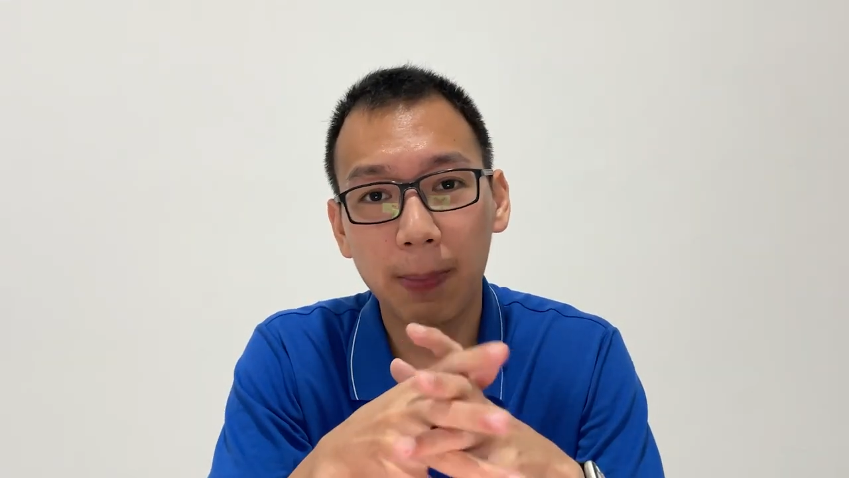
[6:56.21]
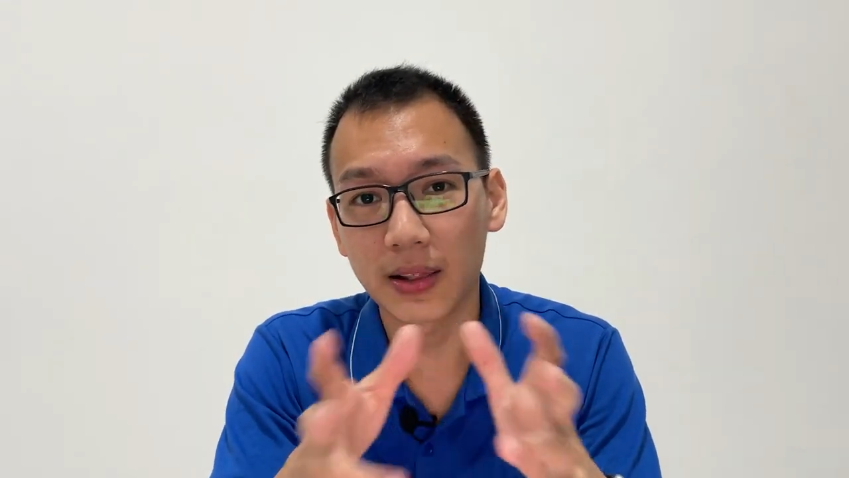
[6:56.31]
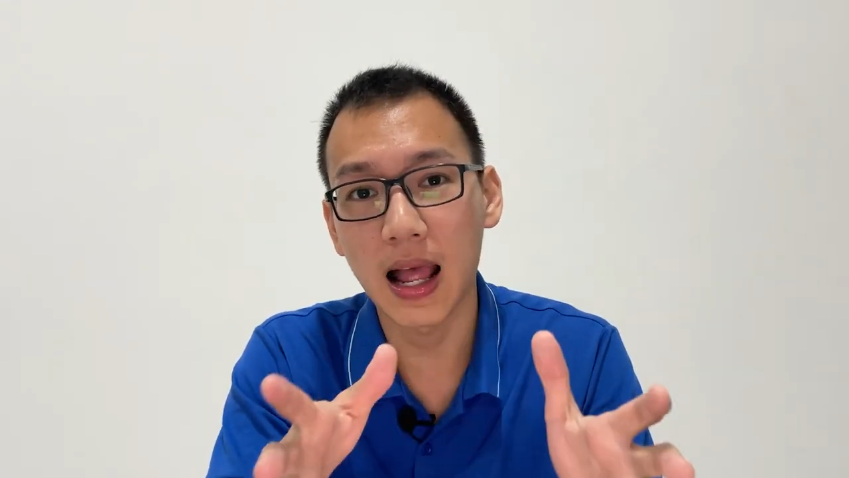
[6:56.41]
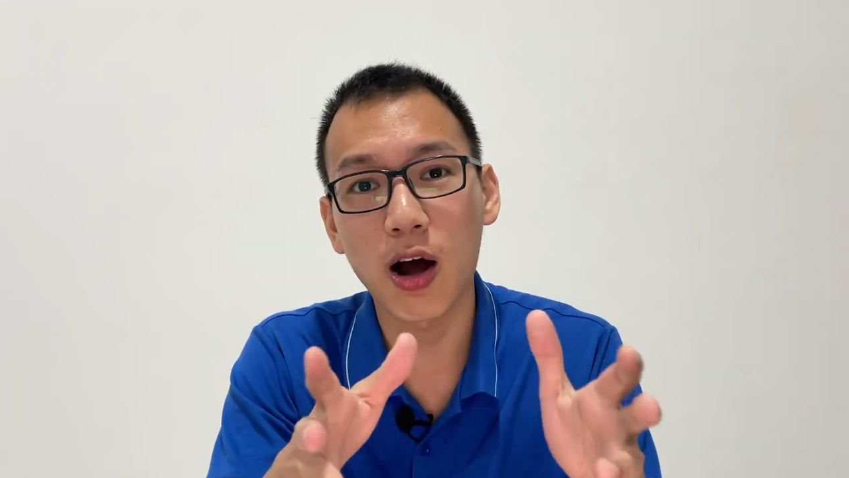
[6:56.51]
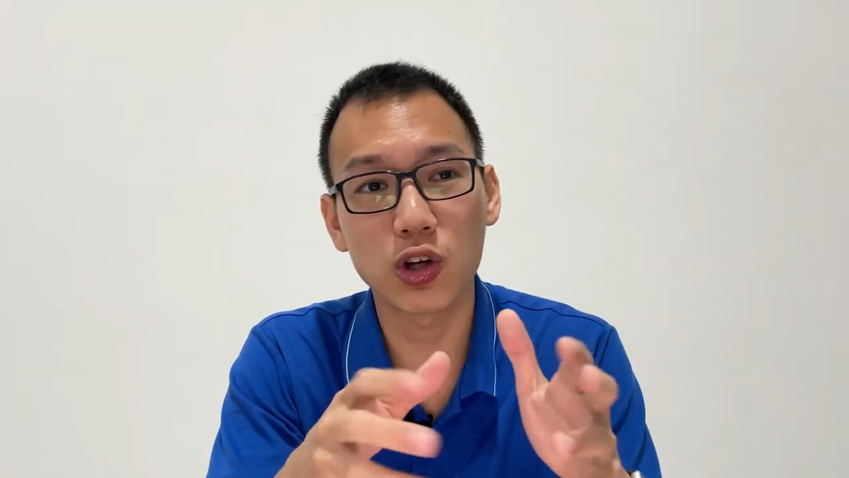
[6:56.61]

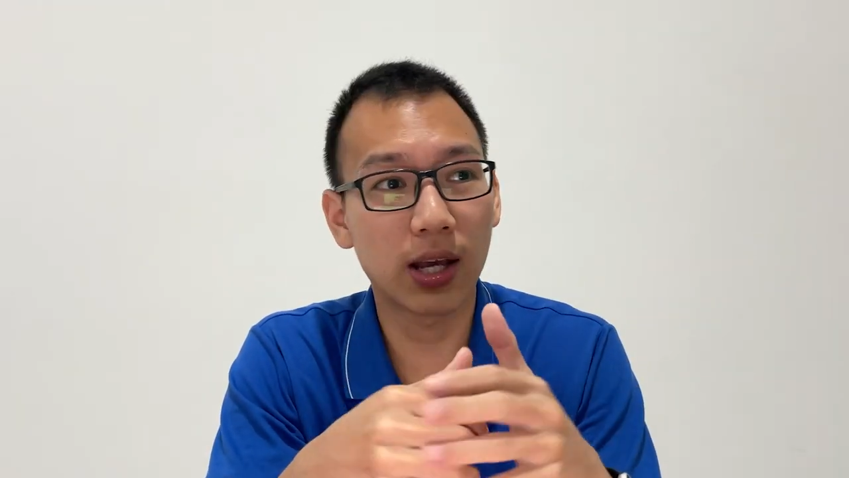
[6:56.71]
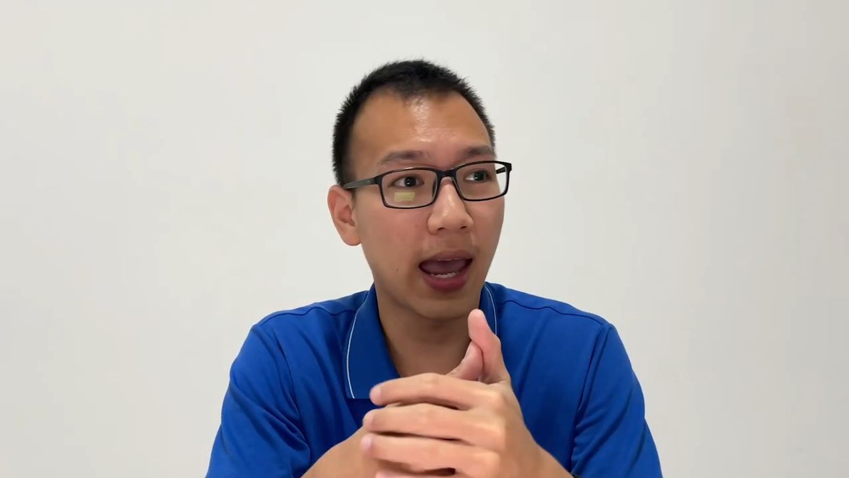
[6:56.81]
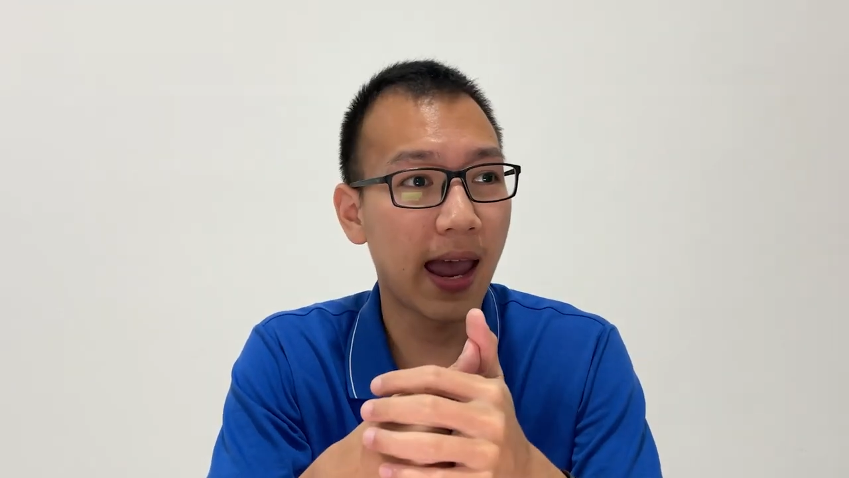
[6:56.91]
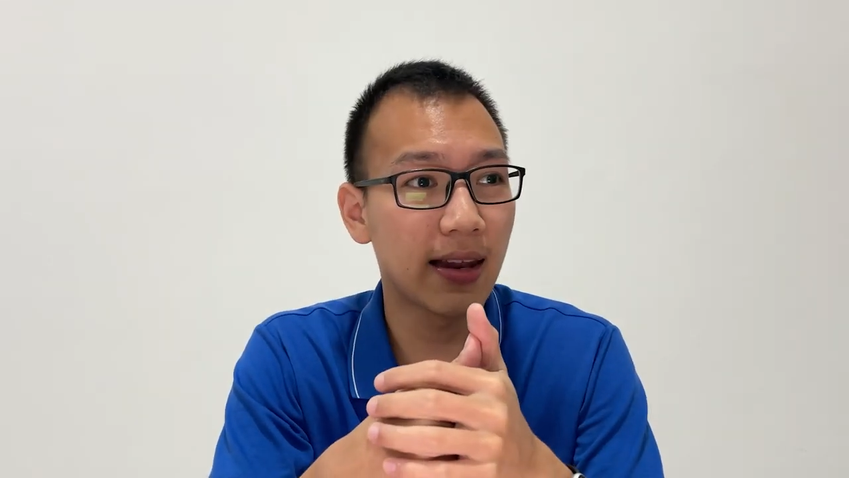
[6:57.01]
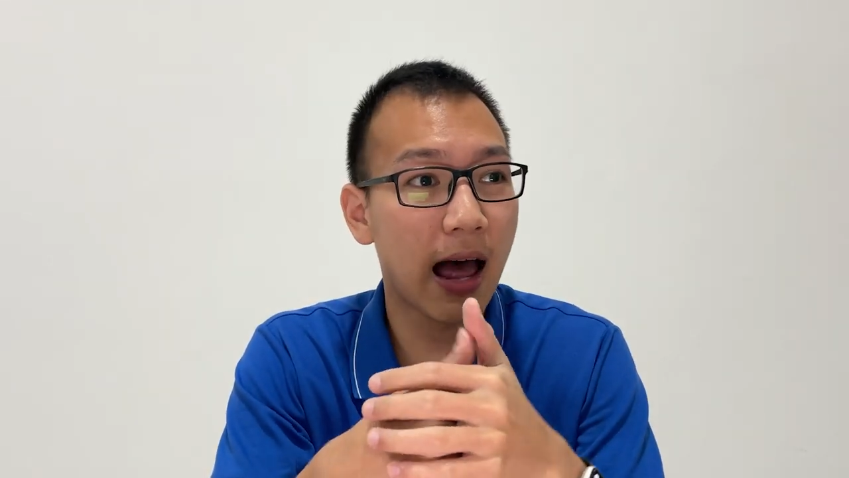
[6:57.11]
but now you
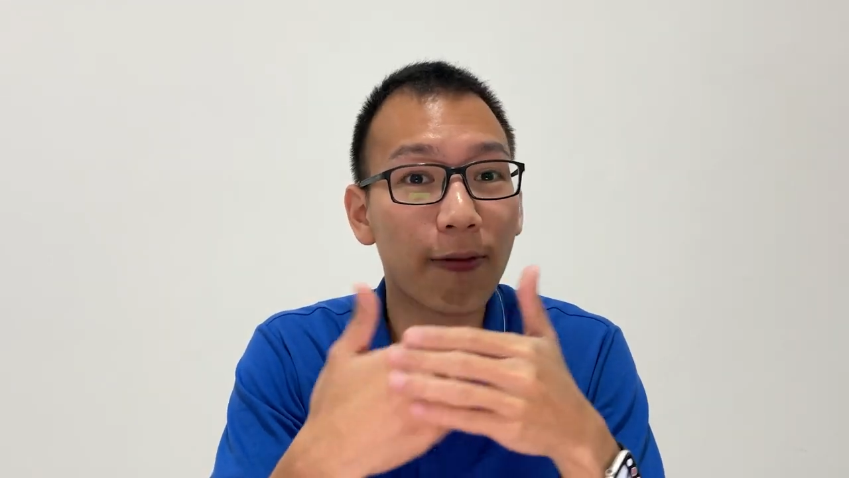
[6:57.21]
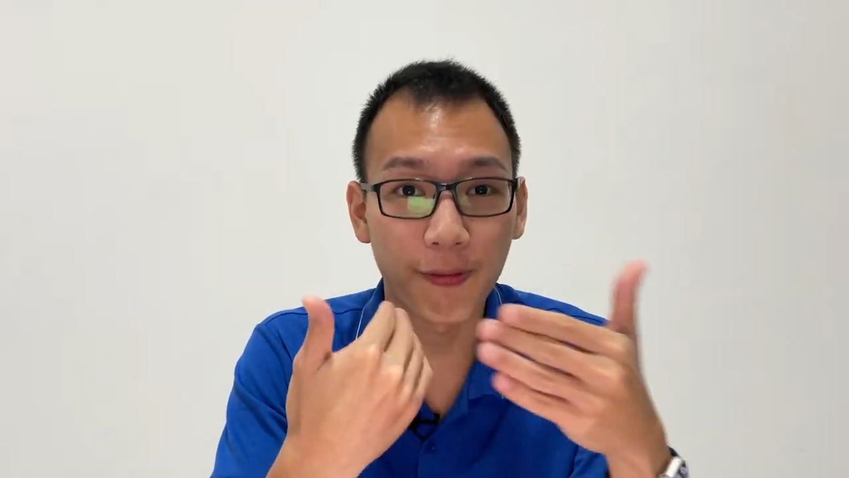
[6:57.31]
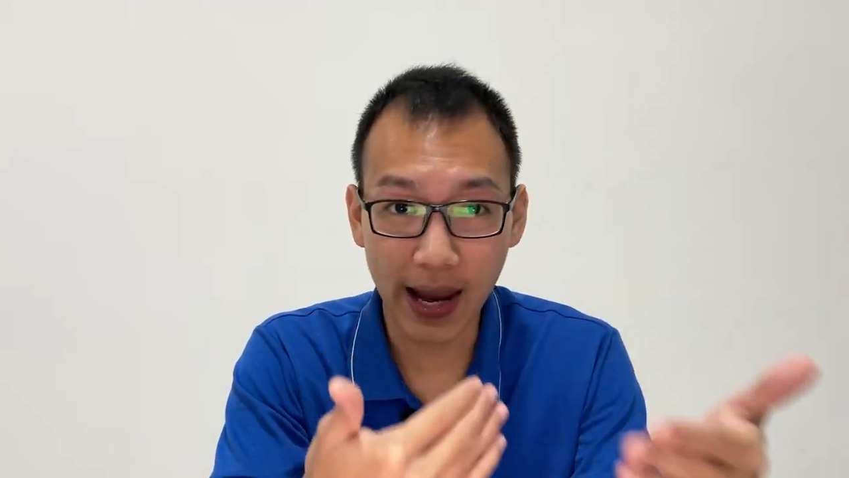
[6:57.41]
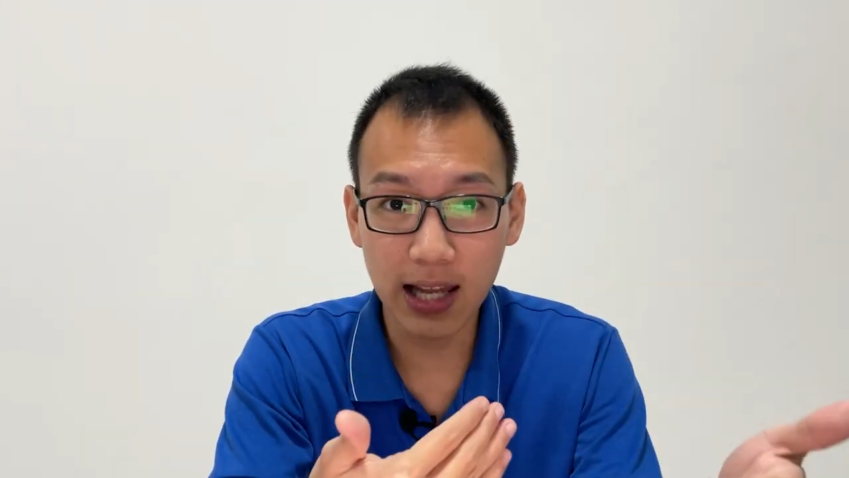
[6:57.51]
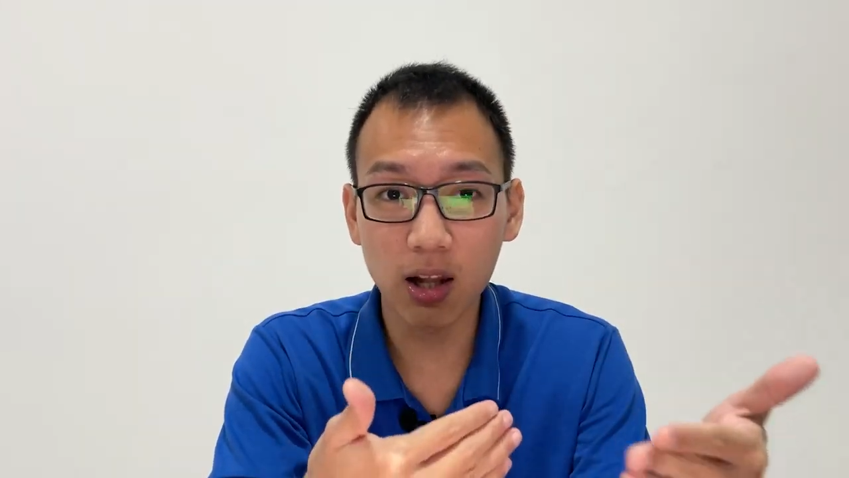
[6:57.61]
can
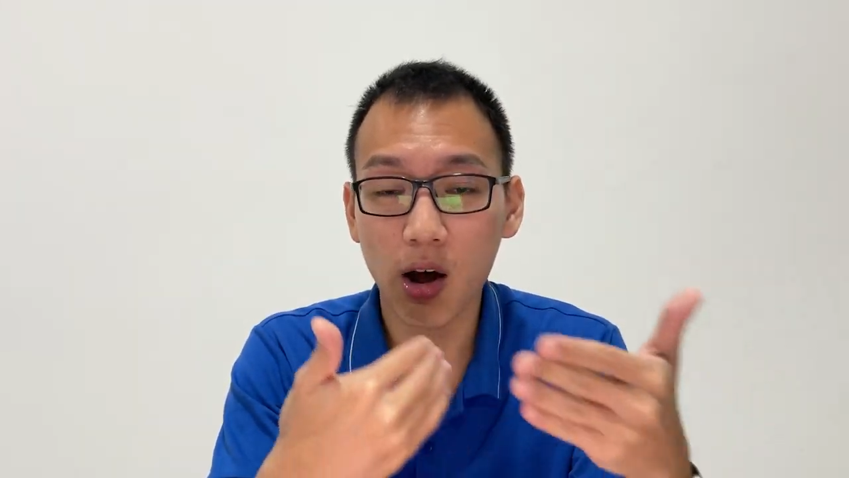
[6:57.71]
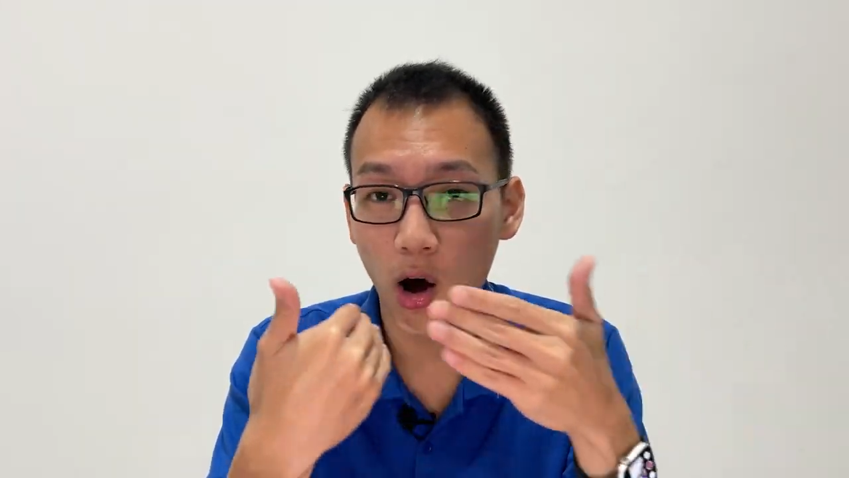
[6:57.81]
avail